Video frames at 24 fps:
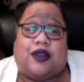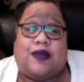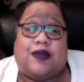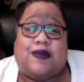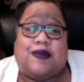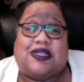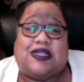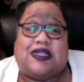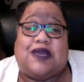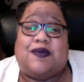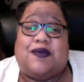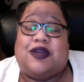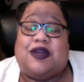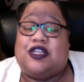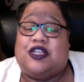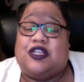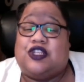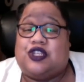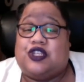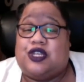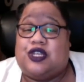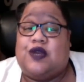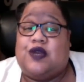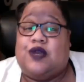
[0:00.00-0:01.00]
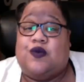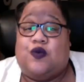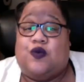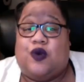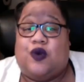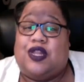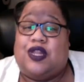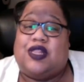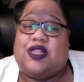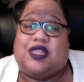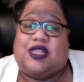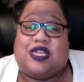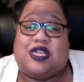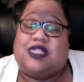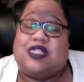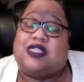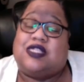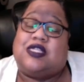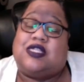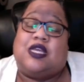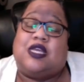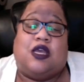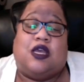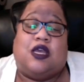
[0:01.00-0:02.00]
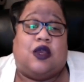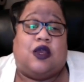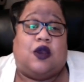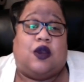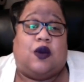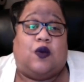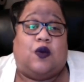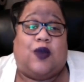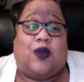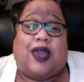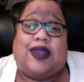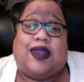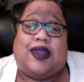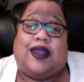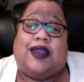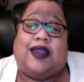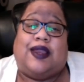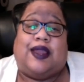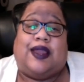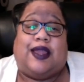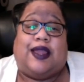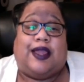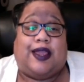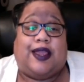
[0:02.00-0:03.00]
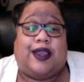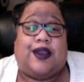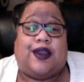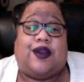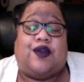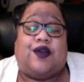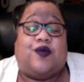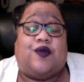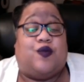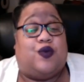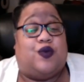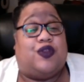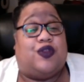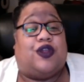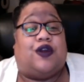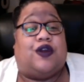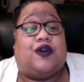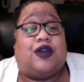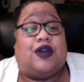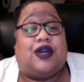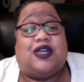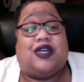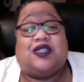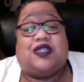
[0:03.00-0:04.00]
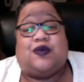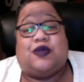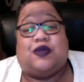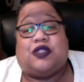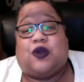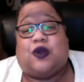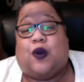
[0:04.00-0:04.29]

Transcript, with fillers: You know what I'm saying? Because she wanted this wedding here with her husband.